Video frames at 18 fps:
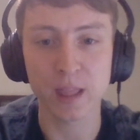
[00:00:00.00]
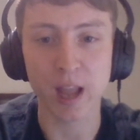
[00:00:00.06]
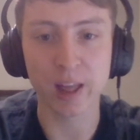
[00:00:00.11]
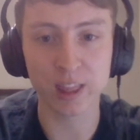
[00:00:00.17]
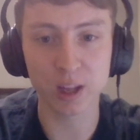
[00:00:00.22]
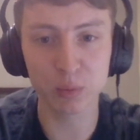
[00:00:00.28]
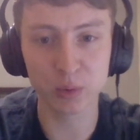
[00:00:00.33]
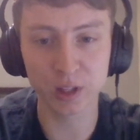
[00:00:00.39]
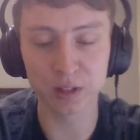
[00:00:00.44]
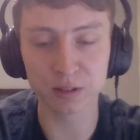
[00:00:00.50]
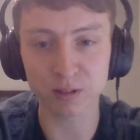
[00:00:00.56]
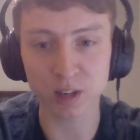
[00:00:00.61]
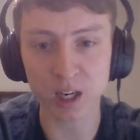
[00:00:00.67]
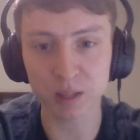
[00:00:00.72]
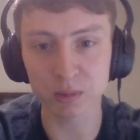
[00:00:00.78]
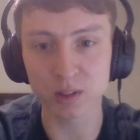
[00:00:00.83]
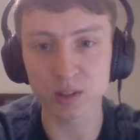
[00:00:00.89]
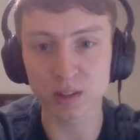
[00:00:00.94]
And then when the
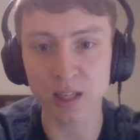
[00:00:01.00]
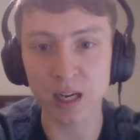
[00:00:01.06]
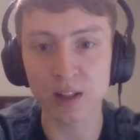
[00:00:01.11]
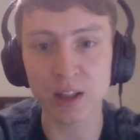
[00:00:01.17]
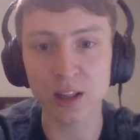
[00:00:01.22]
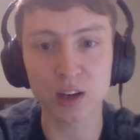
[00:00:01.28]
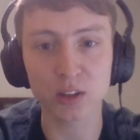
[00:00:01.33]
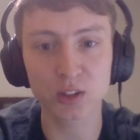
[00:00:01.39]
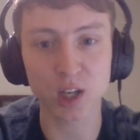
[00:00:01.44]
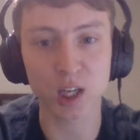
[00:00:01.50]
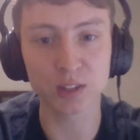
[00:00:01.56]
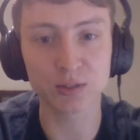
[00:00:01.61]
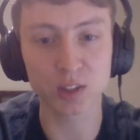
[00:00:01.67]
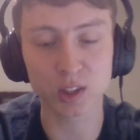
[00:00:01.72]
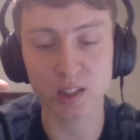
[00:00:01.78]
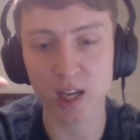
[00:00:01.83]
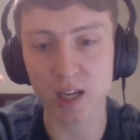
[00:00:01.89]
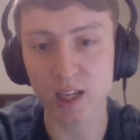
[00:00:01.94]
environment's there, that'll kind of
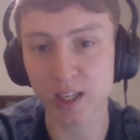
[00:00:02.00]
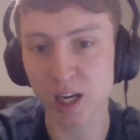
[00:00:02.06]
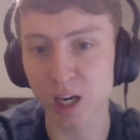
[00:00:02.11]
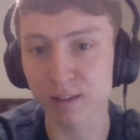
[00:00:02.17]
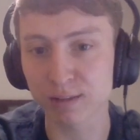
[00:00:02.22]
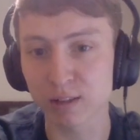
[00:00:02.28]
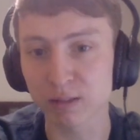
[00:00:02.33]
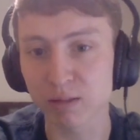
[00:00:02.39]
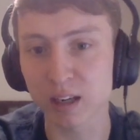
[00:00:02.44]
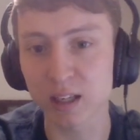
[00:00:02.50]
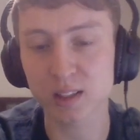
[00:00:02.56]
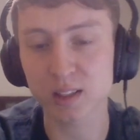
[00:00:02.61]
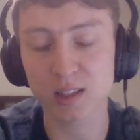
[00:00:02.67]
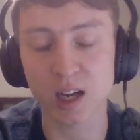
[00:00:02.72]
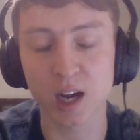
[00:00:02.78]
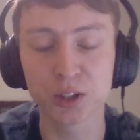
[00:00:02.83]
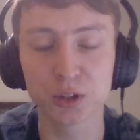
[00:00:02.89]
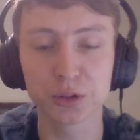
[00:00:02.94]
just take care of the
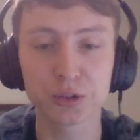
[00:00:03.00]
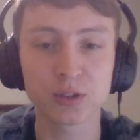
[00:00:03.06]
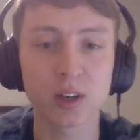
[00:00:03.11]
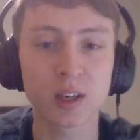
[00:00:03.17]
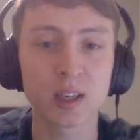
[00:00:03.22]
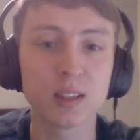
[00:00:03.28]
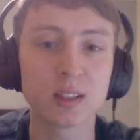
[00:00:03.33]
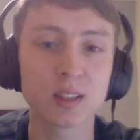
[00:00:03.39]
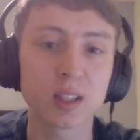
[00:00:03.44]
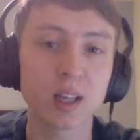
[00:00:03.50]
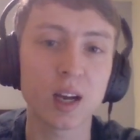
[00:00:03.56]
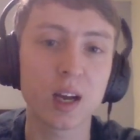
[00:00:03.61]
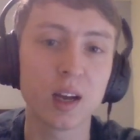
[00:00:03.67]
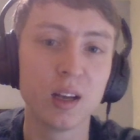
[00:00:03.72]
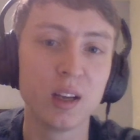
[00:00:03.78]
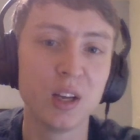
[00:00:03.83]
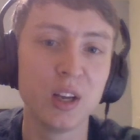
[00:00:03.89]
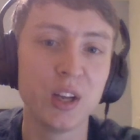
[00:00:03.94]
rest, and you'll find
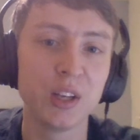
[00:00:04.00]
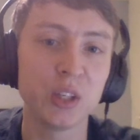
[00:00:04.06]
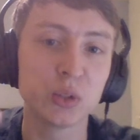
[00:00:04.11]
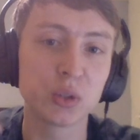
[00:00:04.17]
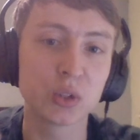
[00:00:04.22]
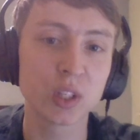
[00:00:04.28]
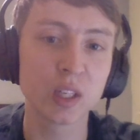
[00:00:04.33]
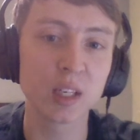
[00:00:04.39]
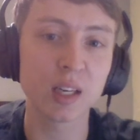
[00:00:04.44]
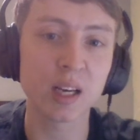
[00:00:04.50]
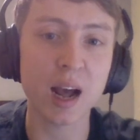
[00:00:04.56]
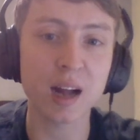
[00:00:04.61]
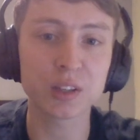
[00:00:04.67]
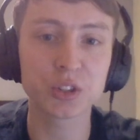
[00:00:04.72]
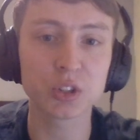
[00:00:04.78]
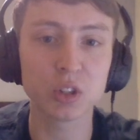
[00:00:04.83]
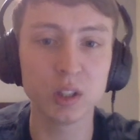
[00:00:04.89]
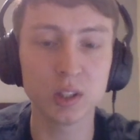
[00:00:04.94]
that you'll just
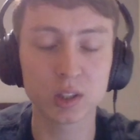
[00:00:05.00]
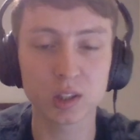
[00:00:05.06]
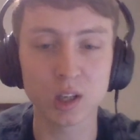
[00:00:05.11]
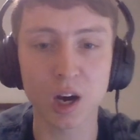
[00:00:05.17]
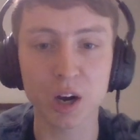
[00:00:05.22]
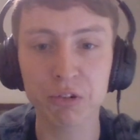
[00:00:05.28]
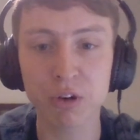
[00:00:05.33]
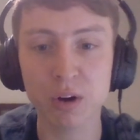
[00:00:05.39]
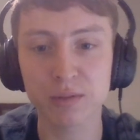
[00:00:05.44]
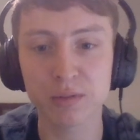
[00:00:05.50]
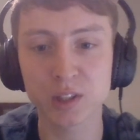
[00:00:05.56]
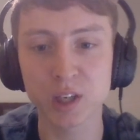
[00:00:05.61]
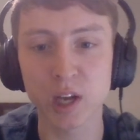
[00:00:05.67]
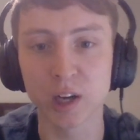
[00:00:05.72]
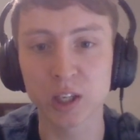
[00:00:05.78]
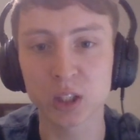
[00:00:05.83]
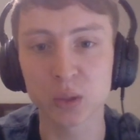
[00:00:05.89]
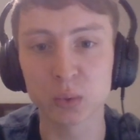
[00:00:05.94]
naturally start
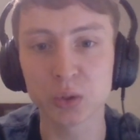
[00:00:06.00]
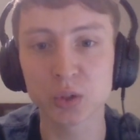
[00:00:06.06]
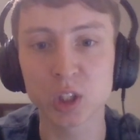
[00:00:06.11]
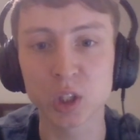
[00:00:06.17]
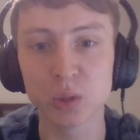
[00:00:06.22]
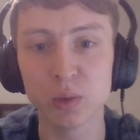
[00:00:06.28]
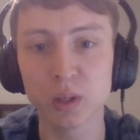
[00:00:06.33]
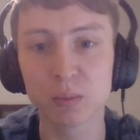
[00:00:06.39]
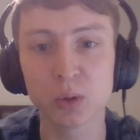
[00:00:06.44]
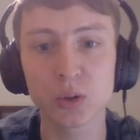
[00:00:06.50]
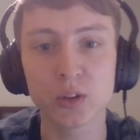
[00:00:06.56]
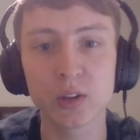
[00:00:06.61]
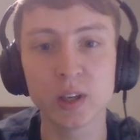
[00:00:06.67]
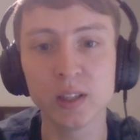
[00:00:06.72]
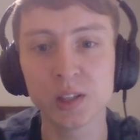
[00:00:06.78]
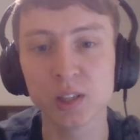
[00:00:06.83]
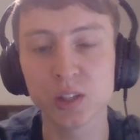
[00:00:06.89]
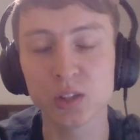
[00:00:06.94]
gravitating towards doing more
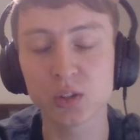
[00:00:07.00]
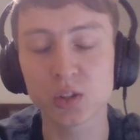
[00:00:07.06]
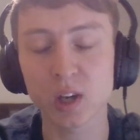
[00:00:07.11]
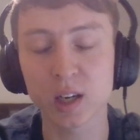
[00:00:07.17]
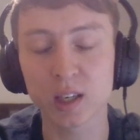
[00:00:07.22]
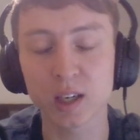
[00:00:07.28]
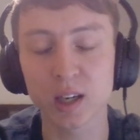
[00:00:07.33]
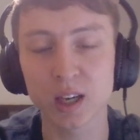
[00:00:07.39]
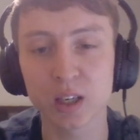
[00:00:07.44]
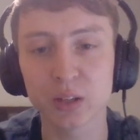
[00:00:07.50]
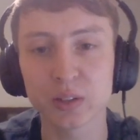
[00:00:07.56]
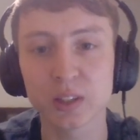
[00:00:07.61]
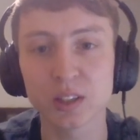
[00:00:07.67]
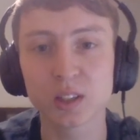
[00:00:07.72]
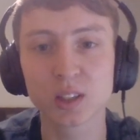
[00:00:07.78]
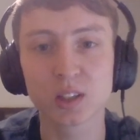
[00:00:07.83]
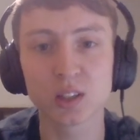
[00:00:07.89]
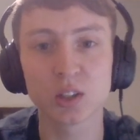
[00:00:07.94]
things in your target
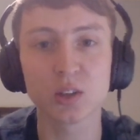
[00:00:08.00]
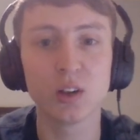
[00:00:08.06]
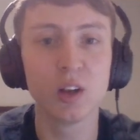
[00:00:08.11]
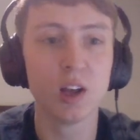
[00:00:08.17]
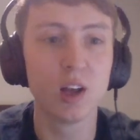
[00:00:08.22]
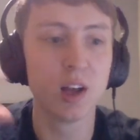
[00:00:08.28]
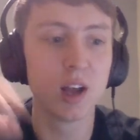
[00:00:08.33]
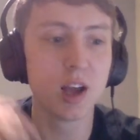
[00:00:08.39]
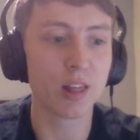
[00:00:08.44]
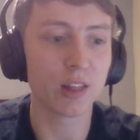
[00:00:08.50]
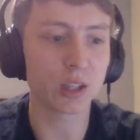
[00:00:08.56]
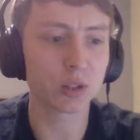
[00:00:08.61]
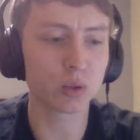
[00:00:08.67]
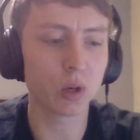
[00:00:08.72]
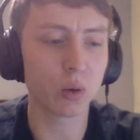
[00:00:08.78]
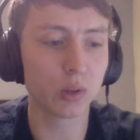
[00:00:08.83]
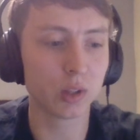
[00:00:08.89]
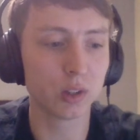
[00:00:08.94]
language. So
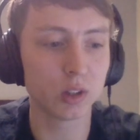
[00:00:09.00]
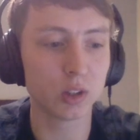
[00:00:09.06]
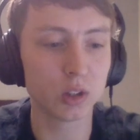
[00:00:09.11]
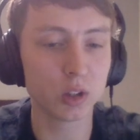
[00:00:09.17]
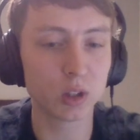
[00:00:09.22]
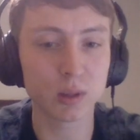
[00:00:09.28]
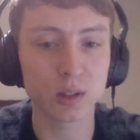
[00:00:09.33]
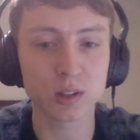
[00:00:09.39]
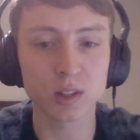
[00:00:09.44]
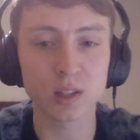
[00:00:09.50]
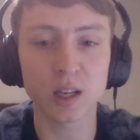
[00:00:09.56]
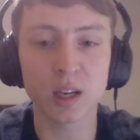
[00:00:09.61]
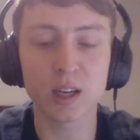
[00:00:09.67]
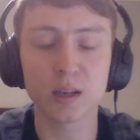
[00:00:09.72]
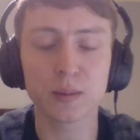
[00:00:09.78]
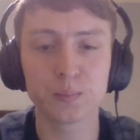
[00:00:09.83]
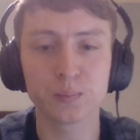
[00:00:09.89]
that's what I wanted to do about today.